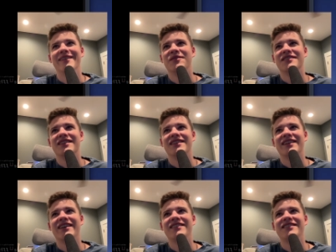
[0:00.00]
What is that,
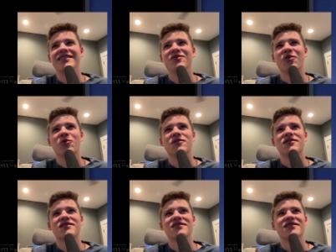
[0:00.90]
19
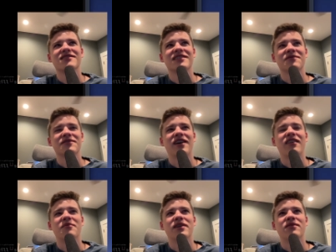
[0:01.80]
cores? It's kind of an
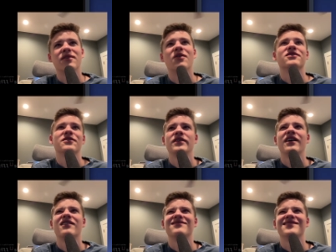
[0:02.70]
odd amount. Oh, sorry,
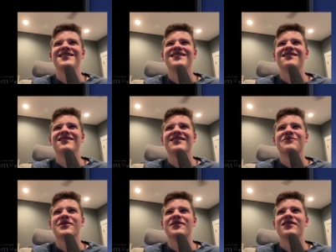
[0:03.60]
yeah, 19, that's
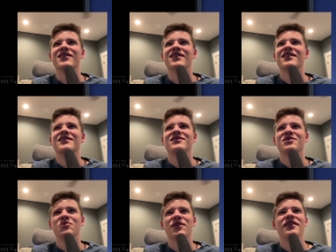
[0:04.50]
weird.
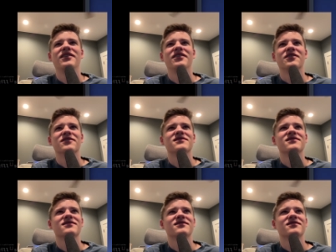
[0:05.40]
2.8
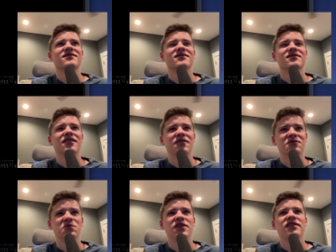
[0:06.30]
gigahertz,
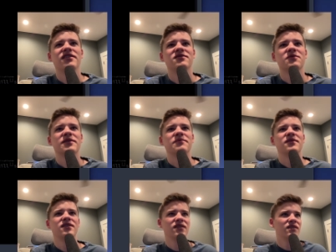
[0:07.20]
128 gigs of RAM.
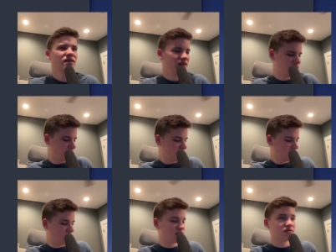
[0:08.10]
I
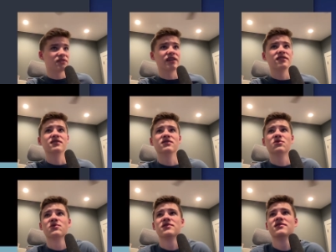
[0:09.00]
don't know why it's only 19
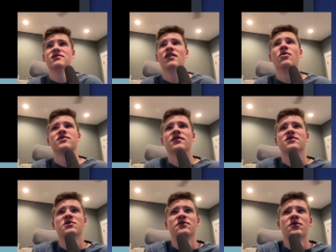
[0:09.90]
cores. Oh, sorry,
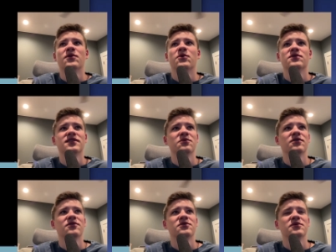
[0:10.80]
24 cores, they
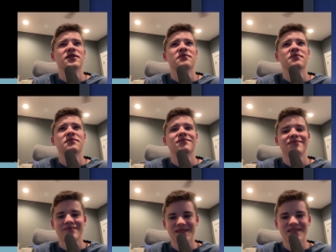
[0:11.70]
weren't all showing up.
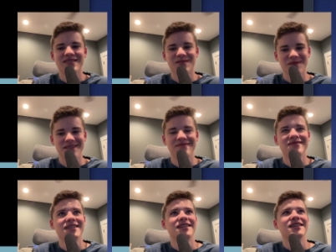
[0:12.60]
Sweet.
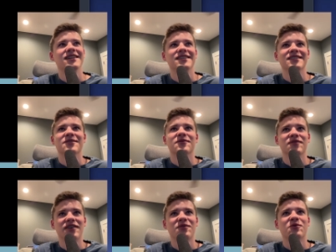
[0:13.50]
So,
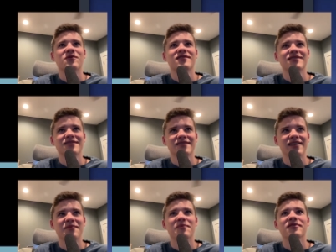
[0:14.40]
a lot of cores, a
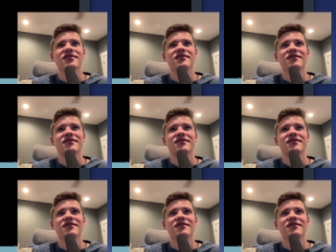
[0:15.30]
lot of memory.